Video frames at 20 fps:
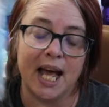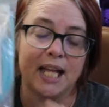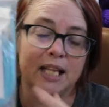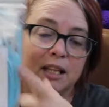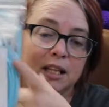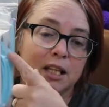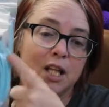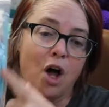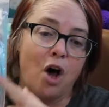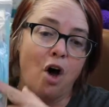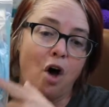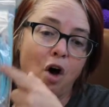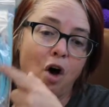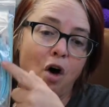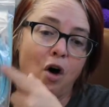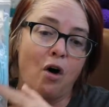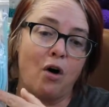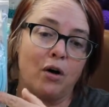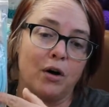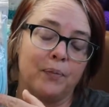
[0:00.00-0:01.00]
a
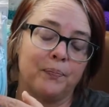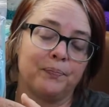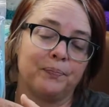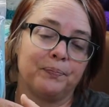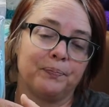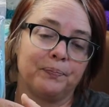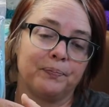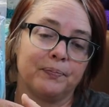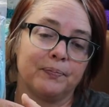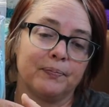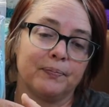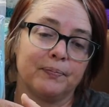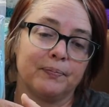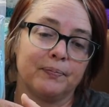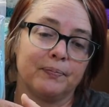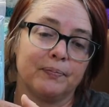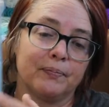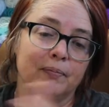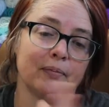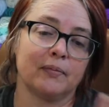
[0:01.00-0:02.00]
long,
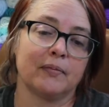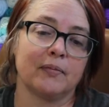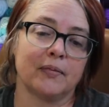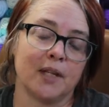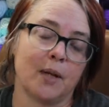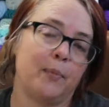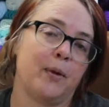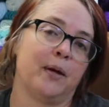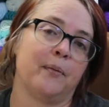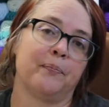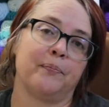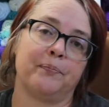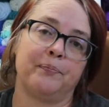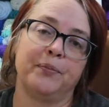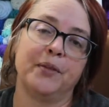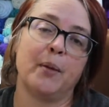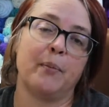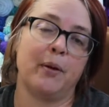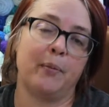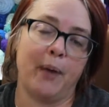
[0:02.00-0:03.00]
let me
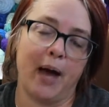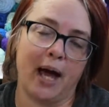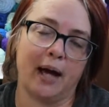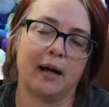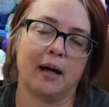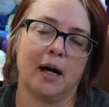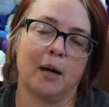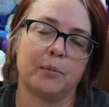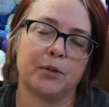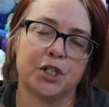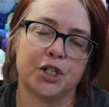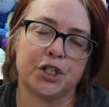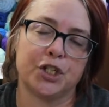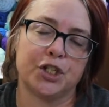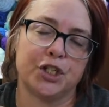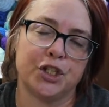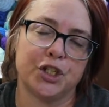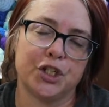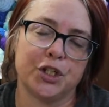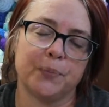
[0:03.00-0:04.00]
back up.
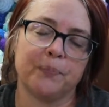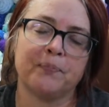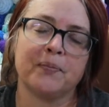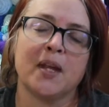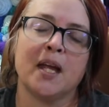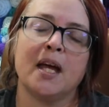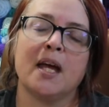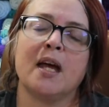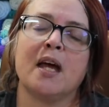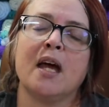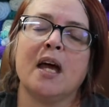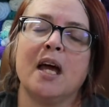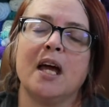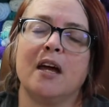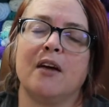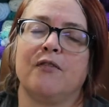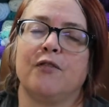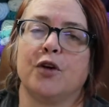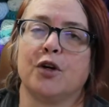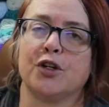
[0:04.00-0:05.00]

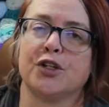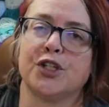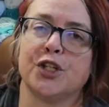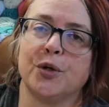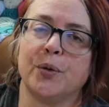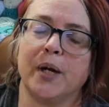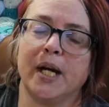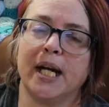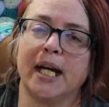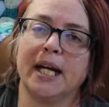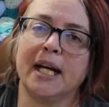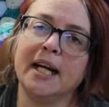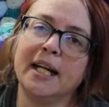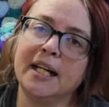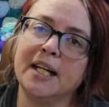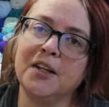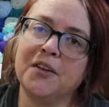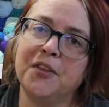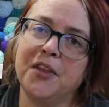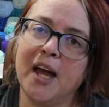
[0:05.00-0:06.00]
If you're doing
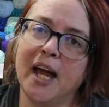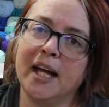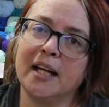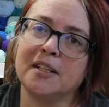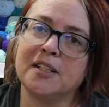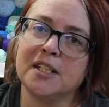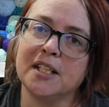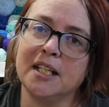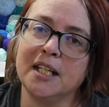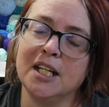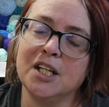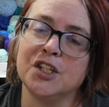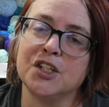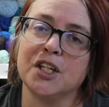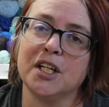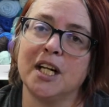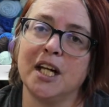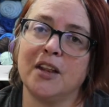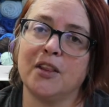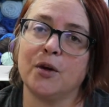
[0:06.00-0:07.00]
anything
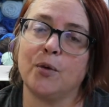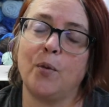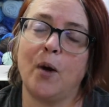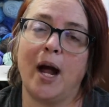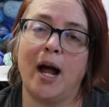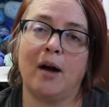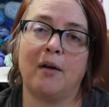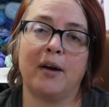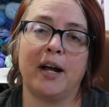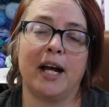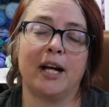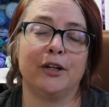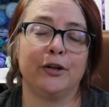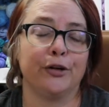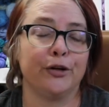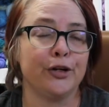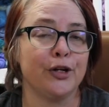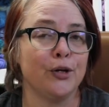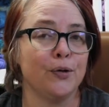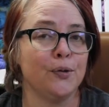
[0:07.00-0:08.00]
Tunisian in the round and
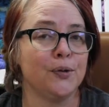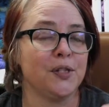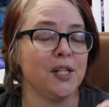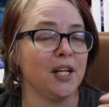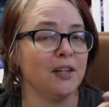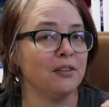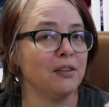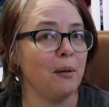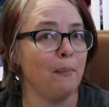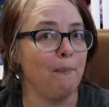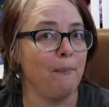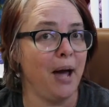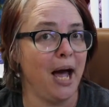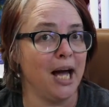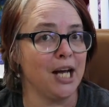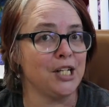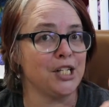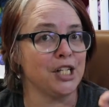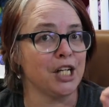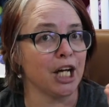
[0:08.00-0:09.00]
you're using the
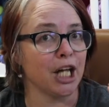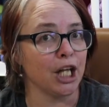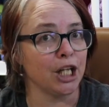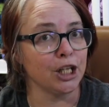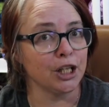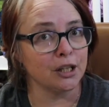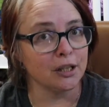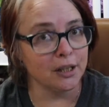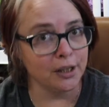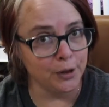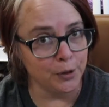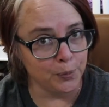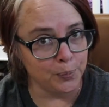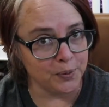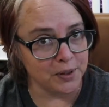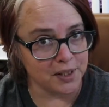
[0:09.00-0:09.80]
magic loop